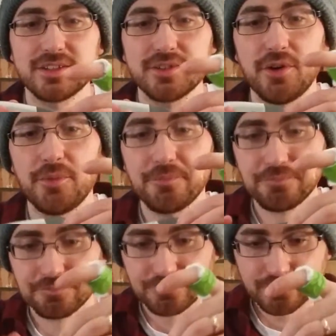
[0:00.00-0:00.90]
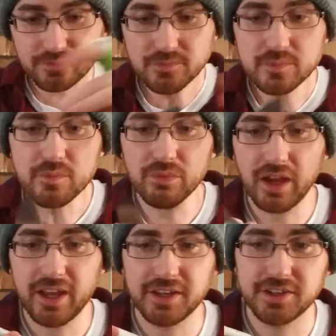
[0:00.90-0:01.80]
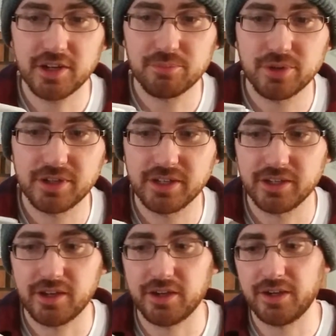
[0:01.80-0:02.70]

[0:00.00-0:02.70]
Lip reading: So I ended up putting